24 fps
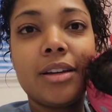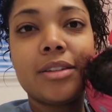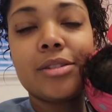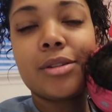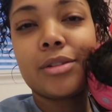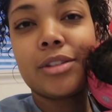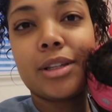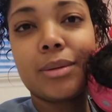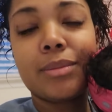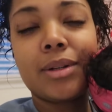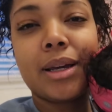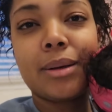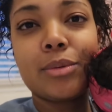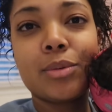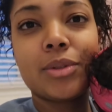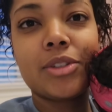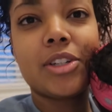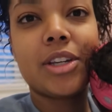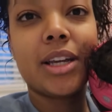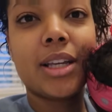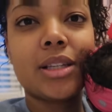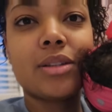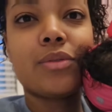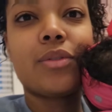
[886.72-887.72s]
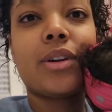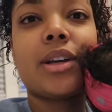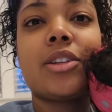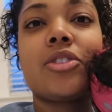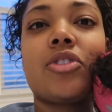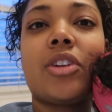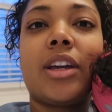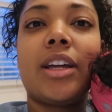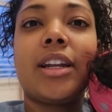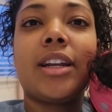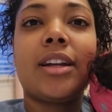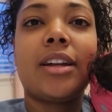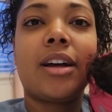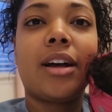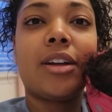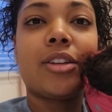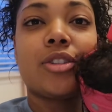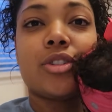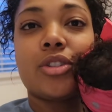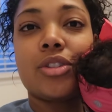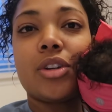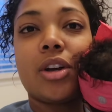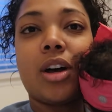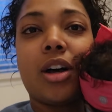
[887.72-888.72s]
So sometimes when she gets frustrated,
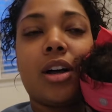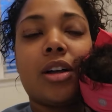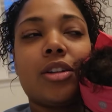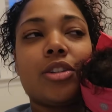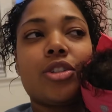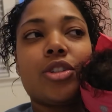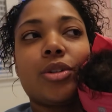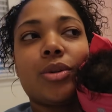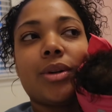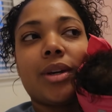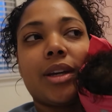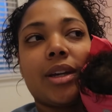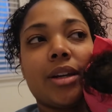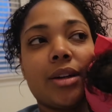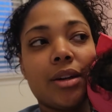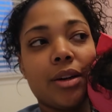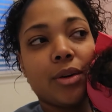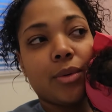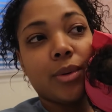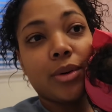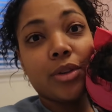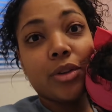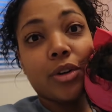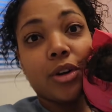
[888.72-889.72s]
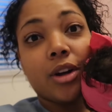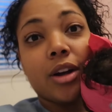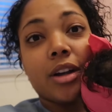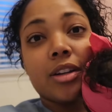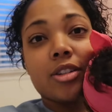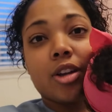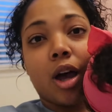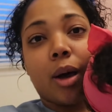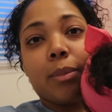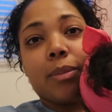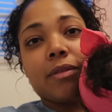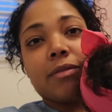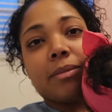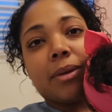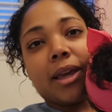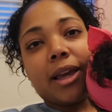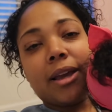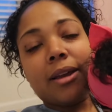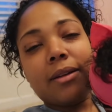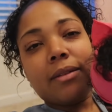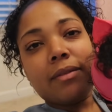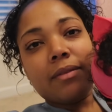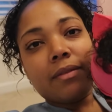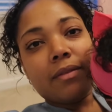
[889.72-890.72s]
I'll I'll do it with her on top of
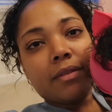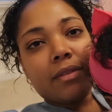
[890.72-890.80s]
me,